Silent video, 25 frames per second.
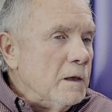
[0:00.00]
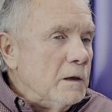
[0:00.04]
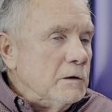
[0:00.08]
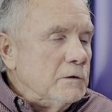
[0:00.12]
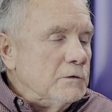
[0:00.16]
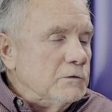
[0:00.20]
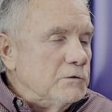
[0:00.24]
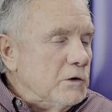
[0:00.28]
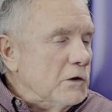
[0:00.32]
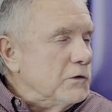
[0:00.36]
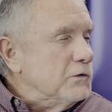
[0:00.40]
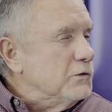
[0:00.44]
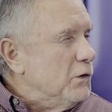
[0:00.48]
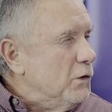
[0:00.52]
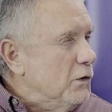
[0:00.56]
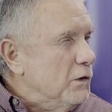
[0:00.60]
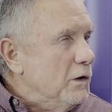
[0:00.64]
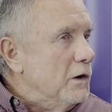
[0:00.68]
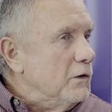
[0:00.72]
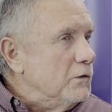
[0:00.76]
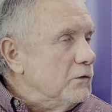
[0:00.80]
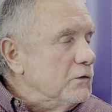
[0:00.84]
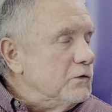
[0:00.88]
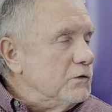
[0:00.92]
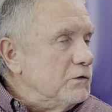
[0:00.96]
just don't
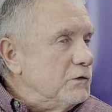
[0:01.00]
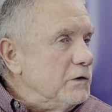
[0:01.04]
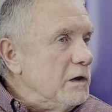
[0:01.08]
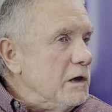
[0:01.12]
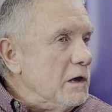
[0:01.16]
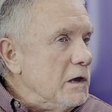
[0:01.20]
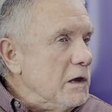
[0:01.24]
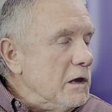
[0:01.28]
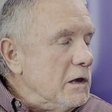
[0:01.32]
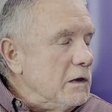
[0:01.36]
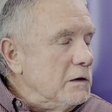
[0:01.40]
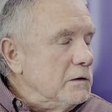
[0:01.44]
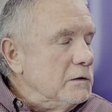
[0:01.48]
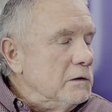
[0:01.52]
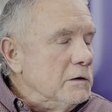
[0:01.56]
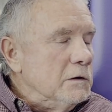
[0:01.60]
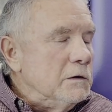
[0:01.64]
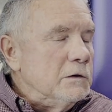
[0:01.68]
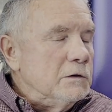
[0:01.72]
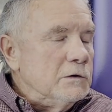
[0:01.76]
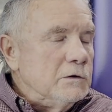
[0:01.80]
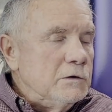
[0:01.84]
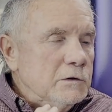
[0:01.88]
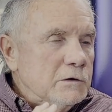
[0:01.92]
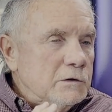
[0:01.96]
understand.
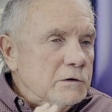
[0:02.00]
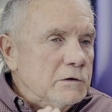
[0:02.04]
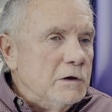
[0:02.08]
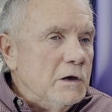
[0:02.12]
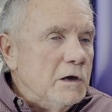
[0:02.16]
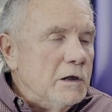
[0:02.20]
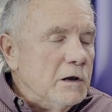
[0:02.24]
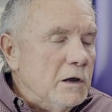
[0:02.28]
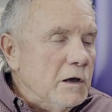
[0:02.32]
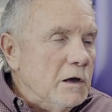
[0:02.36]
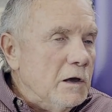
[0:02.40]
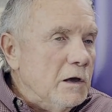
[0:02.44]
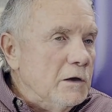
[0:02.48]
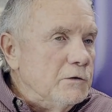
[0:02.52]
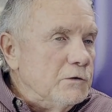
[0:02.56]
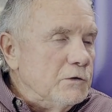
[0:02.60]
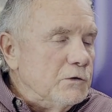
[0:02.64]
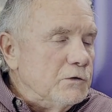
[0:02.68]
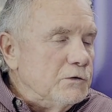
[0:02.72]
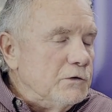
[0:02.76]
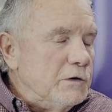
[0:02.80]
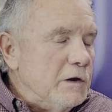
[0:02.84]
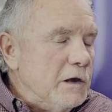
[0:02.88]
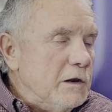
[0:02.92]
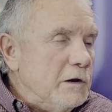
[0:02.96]
You got to
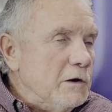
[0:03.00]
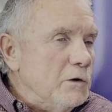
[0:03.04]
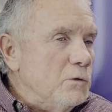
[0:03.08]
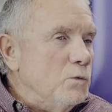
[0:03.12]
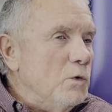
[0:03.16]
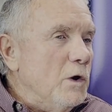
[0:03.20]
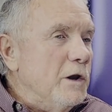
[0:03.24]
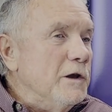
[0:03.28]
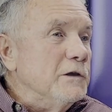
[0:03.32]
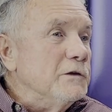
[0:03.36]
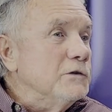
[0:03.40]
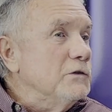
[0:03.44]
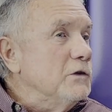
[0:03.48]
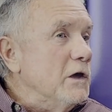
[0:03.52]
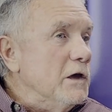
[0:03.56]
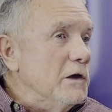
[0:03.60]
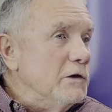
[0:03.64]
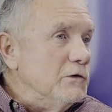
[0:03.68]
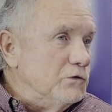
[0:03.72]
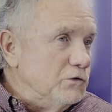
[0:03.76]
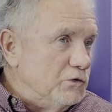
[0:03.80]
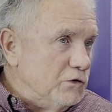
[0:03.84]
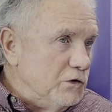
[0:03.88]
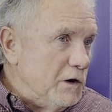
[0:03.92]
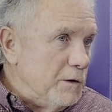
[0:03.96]
understand and run a
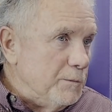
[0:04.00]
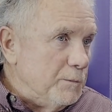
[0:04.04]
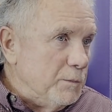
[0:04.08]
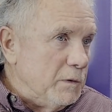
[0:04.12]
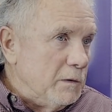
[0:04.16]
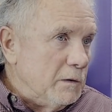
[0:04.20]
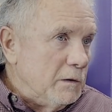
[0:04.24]
tight ship,